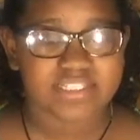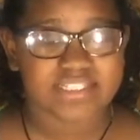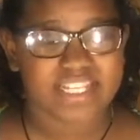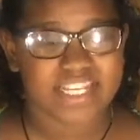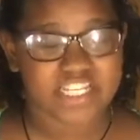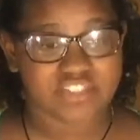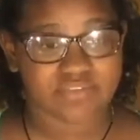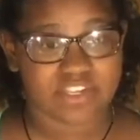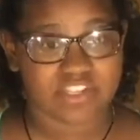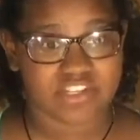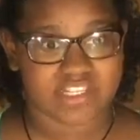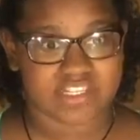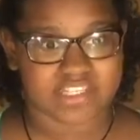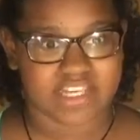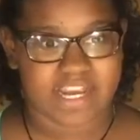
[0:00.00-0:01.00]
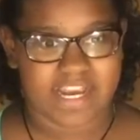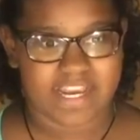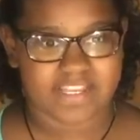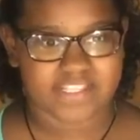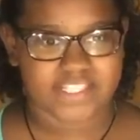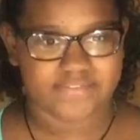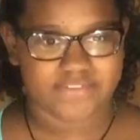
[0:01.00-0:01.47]
Today's weather is a
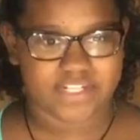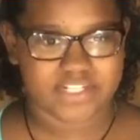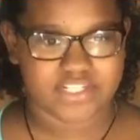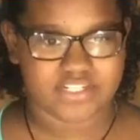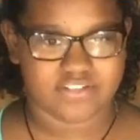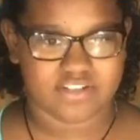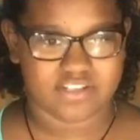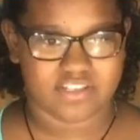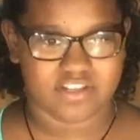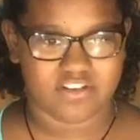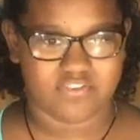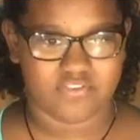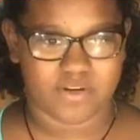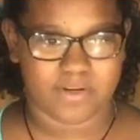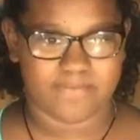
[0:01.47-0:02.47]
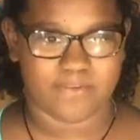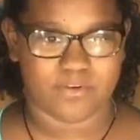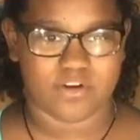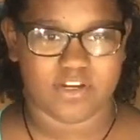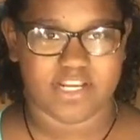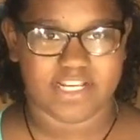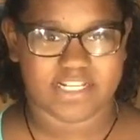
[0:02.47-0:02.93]
high of 72 and a low of
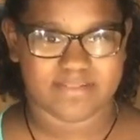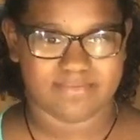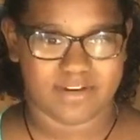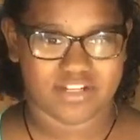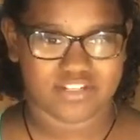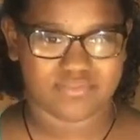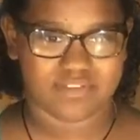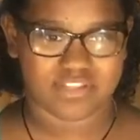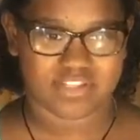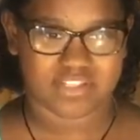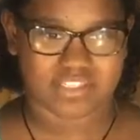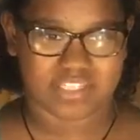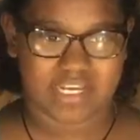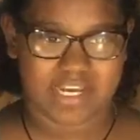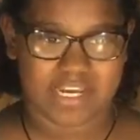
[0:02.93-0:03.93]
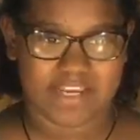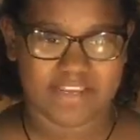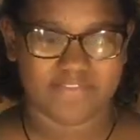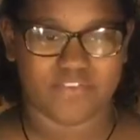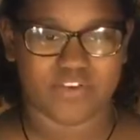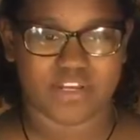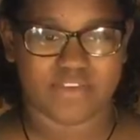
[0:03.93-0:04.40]
44, and tomorrow's weather is a high
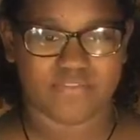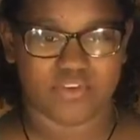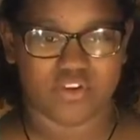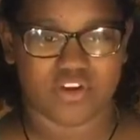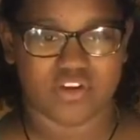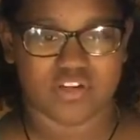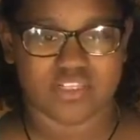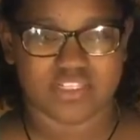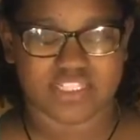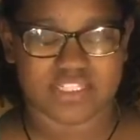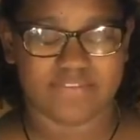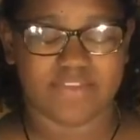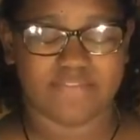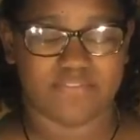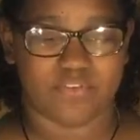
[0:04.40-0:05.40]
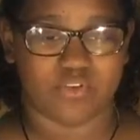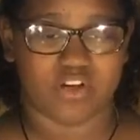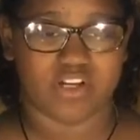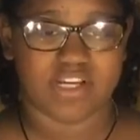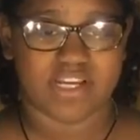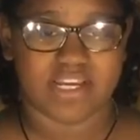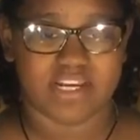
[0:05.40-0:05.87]
of 44,
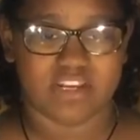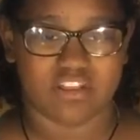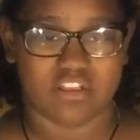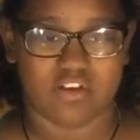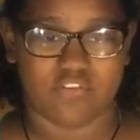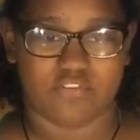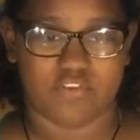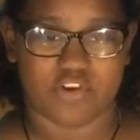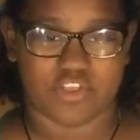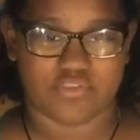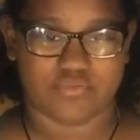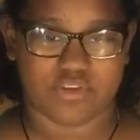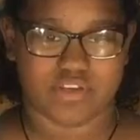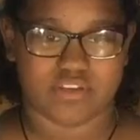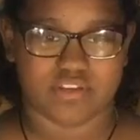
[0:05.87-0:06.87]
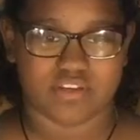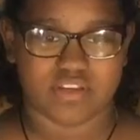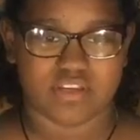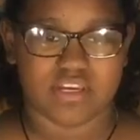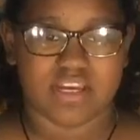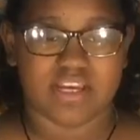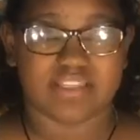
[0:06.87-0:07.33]
74 and a low of 43.
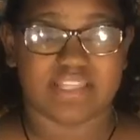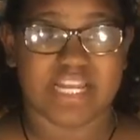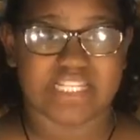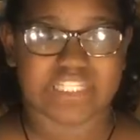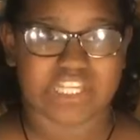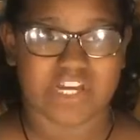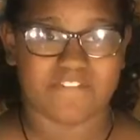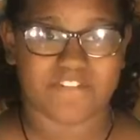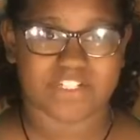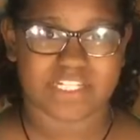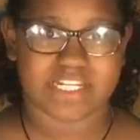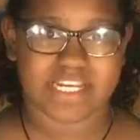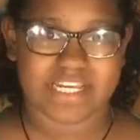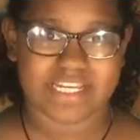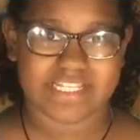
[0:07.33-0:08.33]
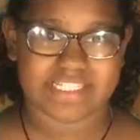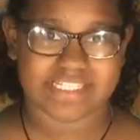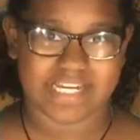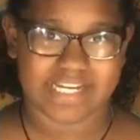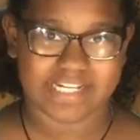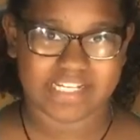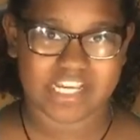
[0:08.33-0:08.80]
That's all for today.
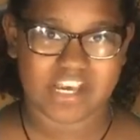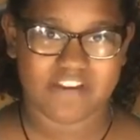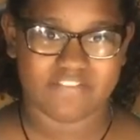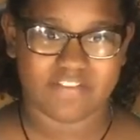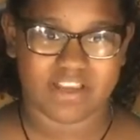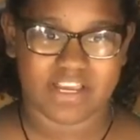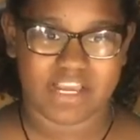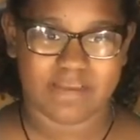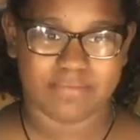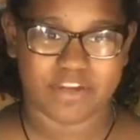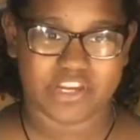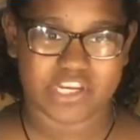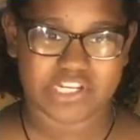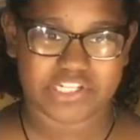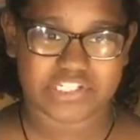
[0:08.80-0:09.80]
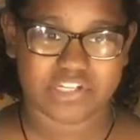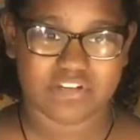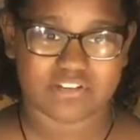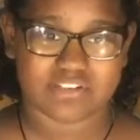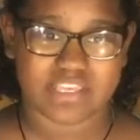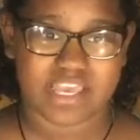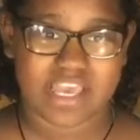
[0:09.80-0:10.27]
Signing off, I'm Ariana
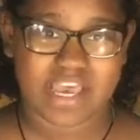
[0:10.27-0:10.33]
Stokes.